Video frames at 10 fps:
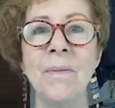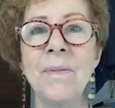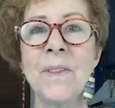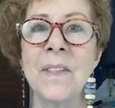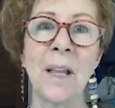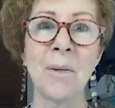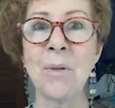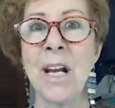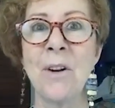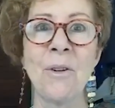
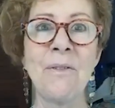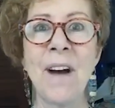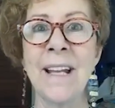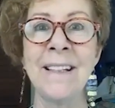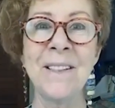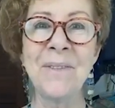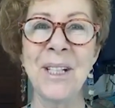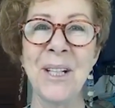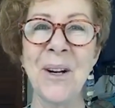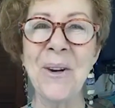celebrate or find this
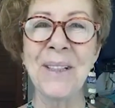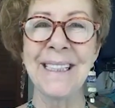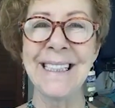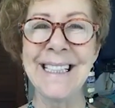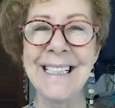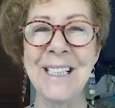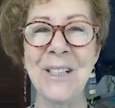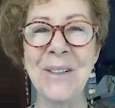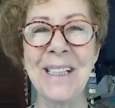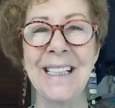video and listen
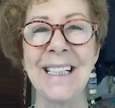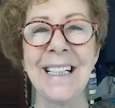to it,